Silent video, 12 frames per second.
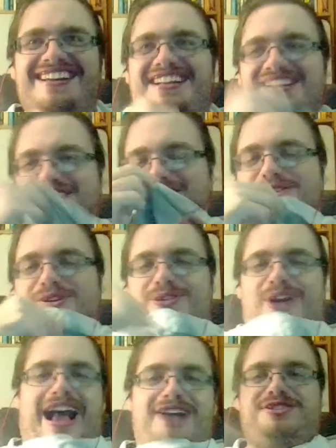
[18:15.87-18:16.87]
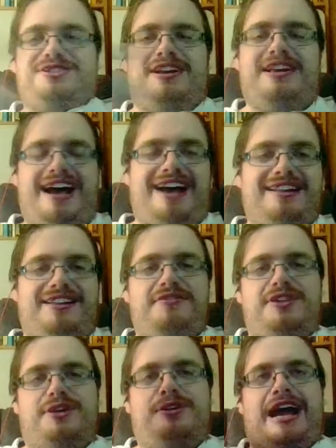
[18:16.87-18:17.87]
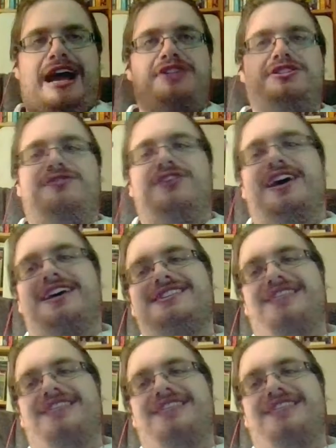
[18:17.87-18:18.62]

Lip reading: Just crash. I love the crash effects,